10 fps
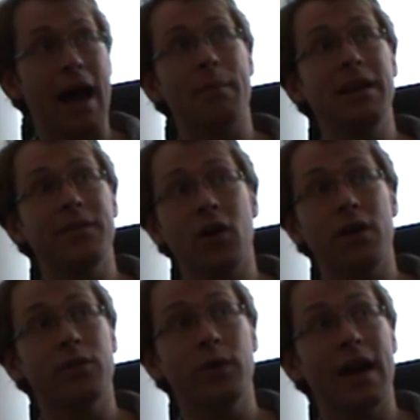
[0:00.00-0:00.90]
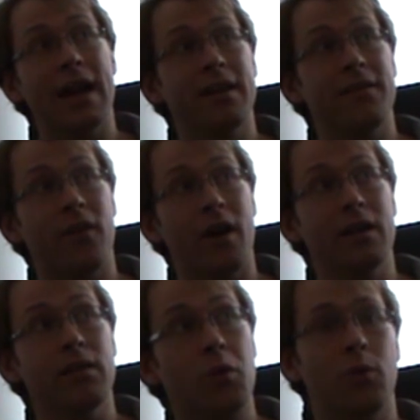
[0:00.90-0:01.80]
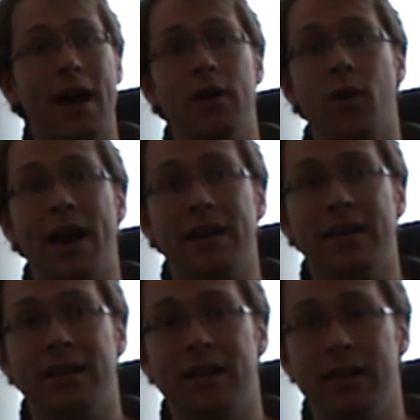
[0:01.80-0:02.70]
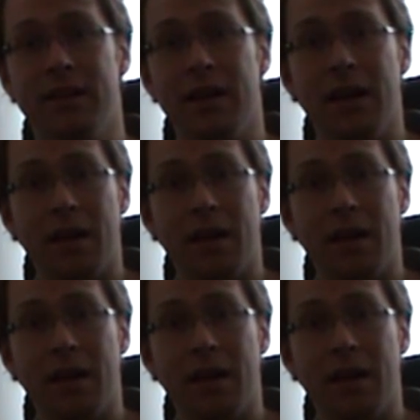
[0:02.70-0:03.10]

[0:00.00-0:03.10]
I believe in Austria and in France, right radical